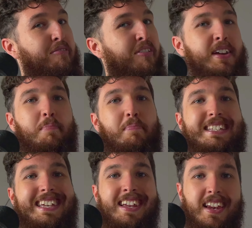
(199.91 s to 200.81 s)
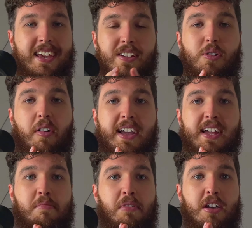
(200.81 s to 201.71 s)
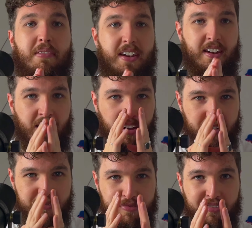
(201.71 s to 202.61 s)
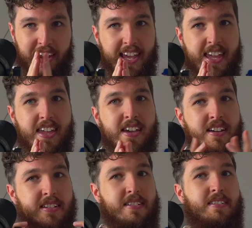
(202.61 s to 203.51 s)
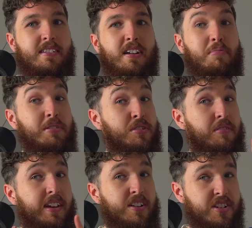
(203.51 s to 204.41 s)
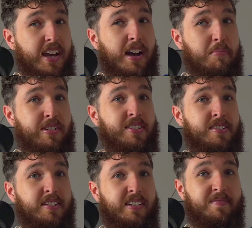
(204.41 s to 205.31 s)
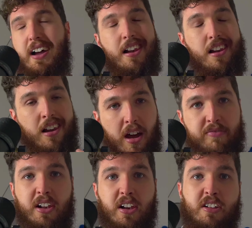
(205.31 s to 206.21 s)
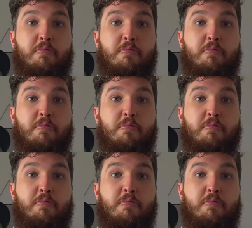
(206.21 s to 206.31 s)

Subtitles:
finding particularly annoying at the moment, and hopefully I'll be sorting that shit out pretty soon. I love the look